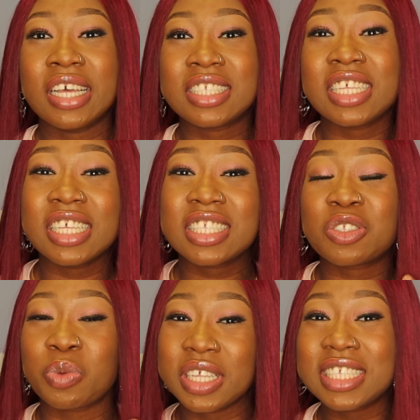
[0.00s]

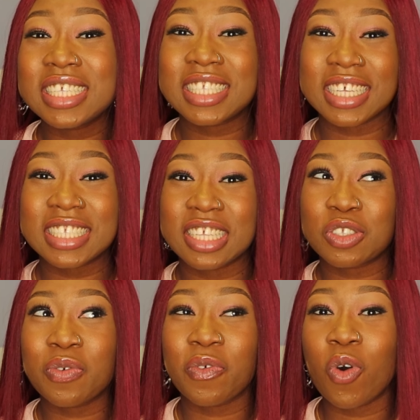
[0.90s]
since
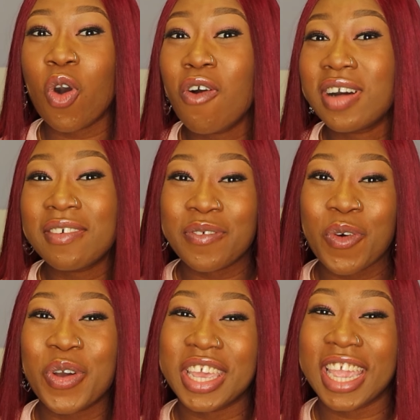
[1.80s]
2016 so for over
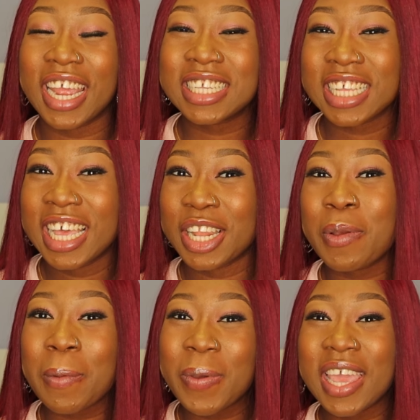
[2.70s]
four years
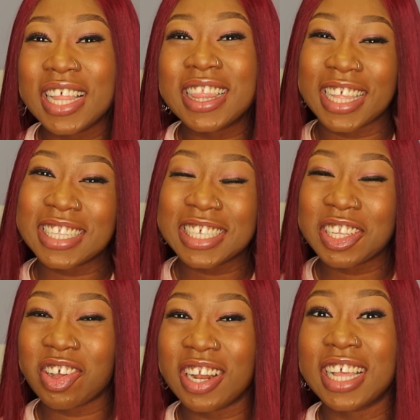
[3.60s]
they were paying
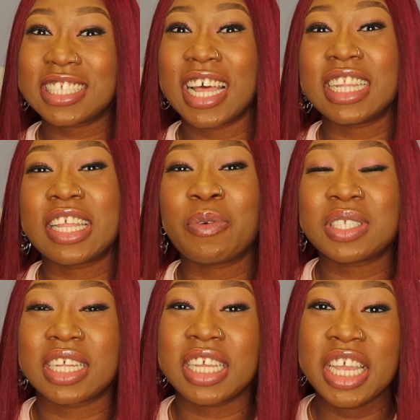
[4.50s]
$13 and there
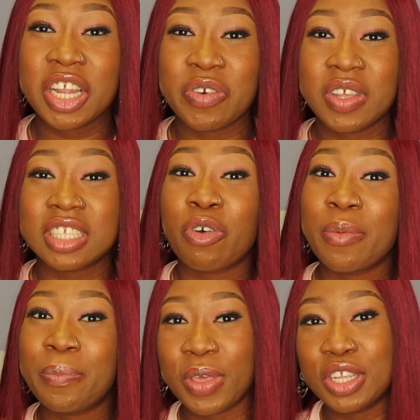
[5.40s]
was an increase or
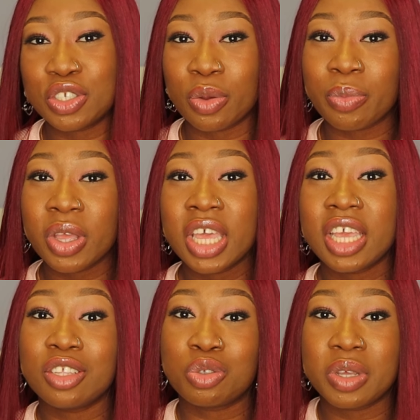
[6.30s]
a big jump
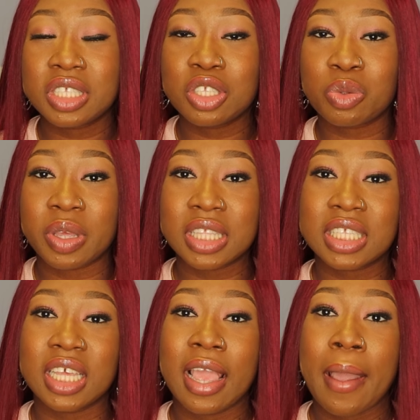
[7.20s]
in
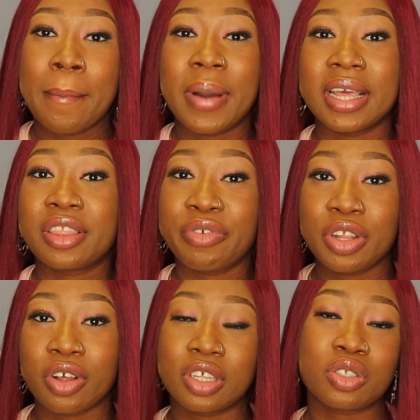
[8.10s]
2020 by
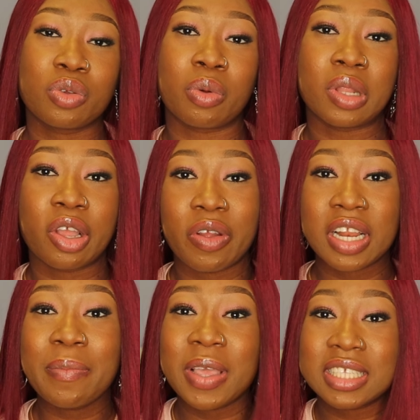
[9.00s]
$3 so they
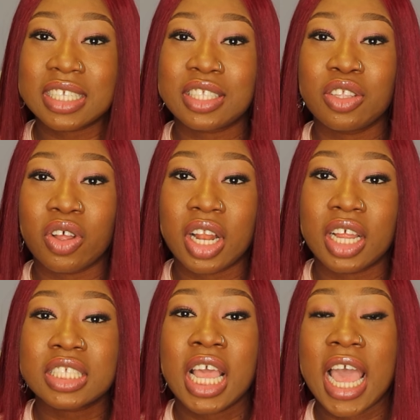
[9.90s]
currently pay
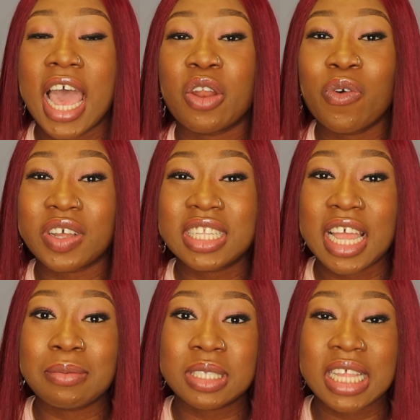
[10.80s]
$16 and
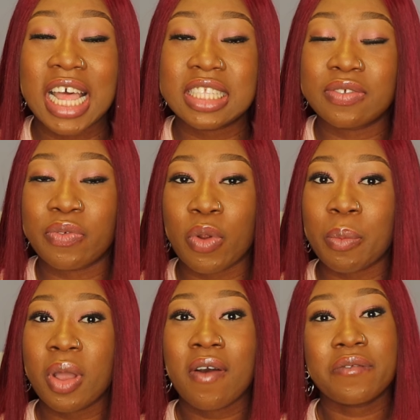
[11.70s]
overtime starts
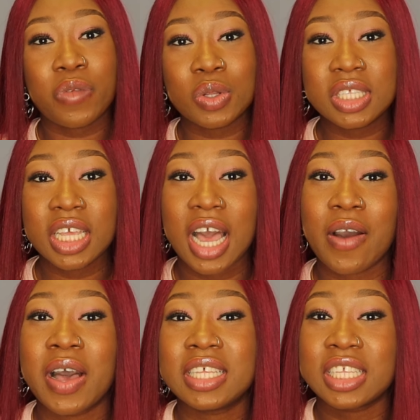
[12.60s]
from 40
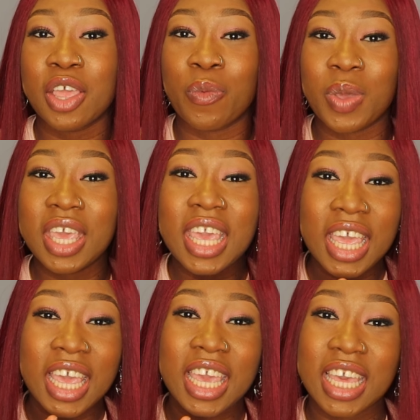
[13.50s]
hours a week
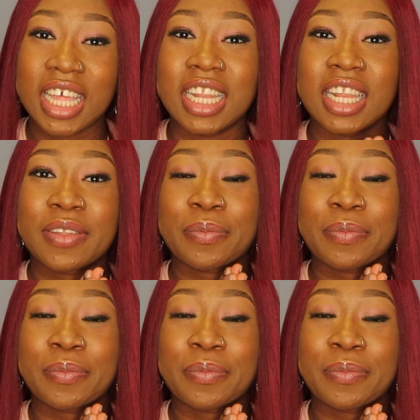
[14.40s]
in